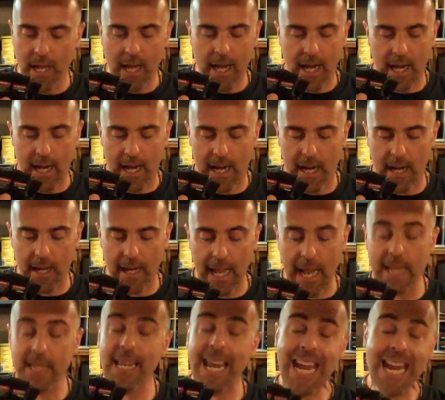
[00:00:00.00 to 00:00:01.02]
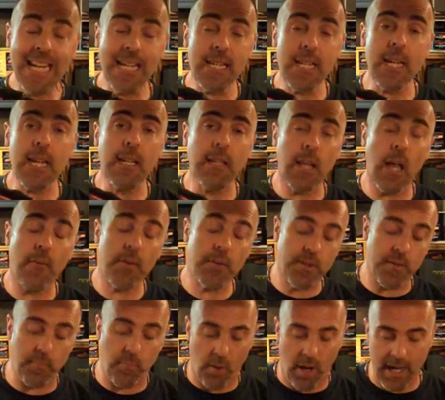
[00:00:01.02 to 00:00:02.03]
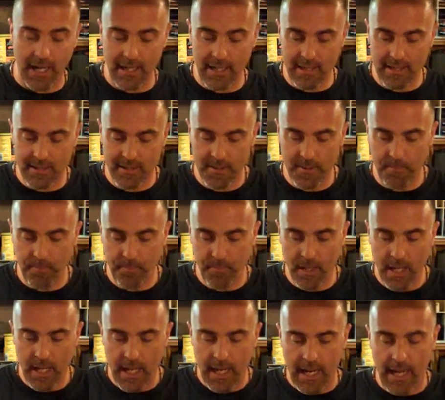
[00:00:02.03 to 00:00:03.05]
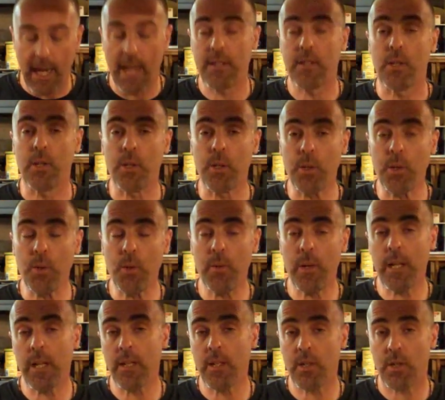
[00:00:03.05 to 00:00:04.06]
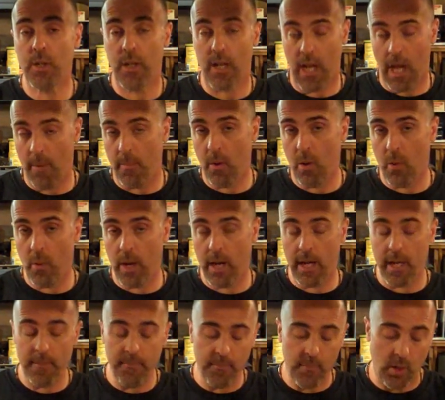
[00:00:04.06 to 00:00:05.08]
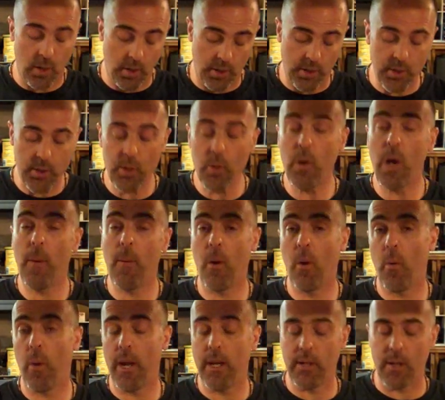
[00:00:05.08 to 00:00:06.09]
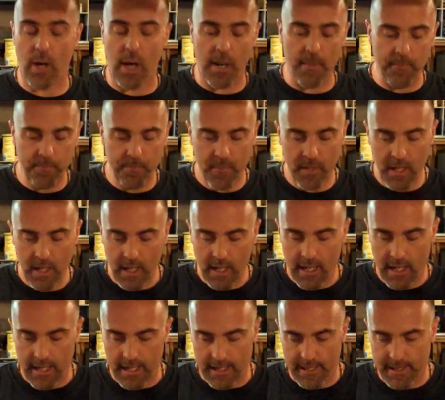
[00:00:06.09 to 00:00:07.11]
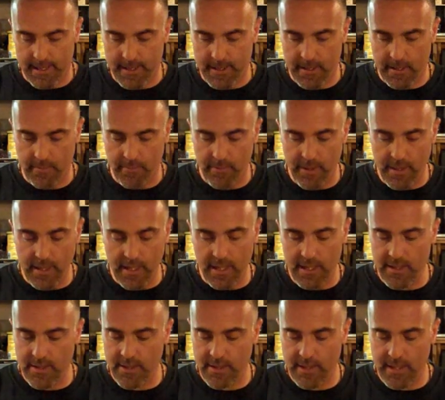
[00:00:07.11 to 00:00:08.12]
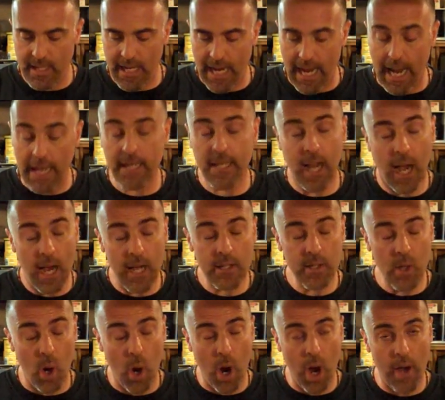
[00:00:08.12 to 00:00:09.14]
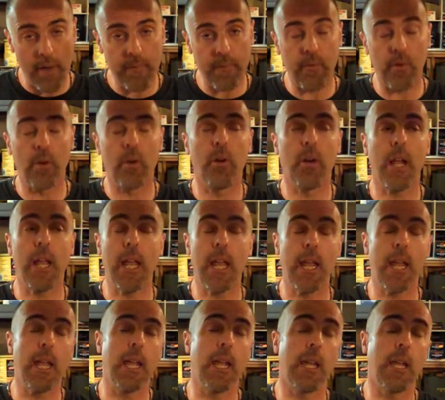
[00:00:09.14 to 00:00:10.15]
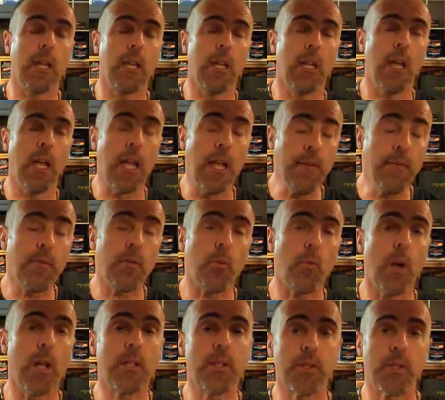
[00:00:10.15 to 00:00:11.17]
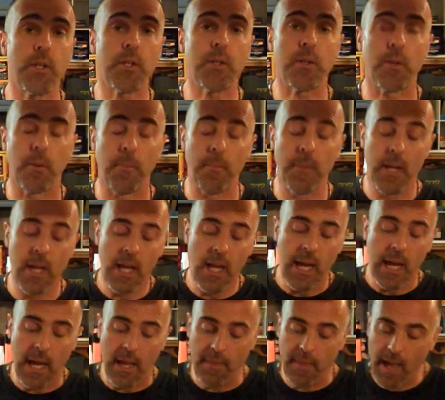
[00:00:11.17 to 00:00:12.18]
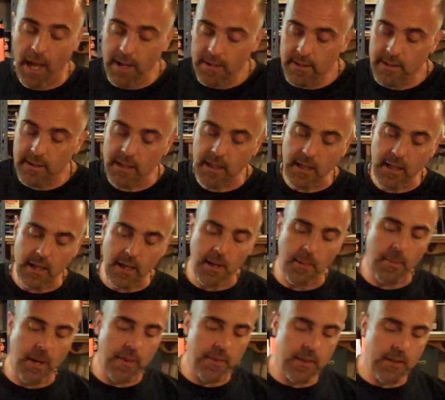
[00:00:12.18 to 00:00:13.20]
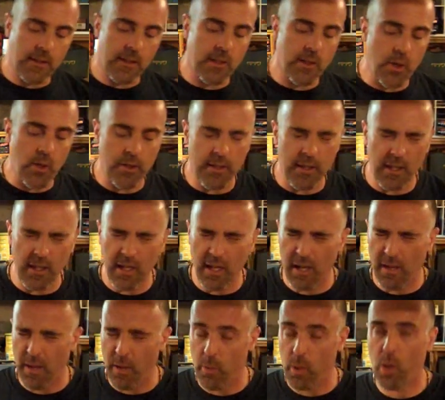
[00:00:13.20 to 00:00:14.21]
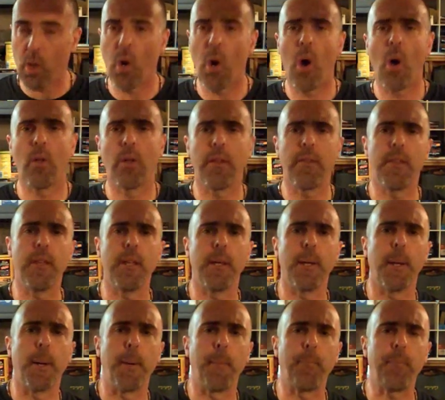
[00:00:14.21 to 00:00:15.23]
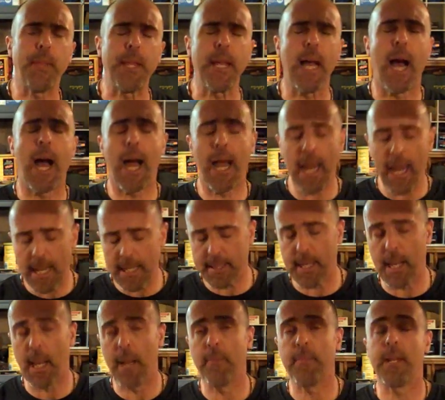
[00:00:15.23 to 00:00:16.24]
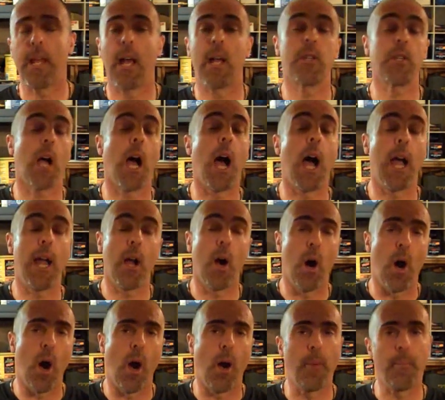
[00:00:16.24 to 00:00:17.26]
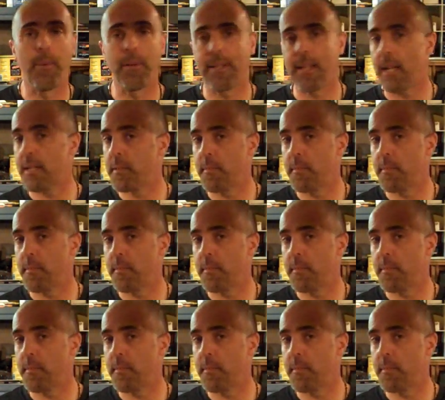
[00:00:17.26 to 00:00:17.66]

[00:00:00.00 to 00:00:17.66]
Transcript: It has 18 levels of brightness. It has a 2-inch MOA, or a 2 MOA dot. This does offer a infrared system, and that is the I think they would call it the ISM-IR, but that's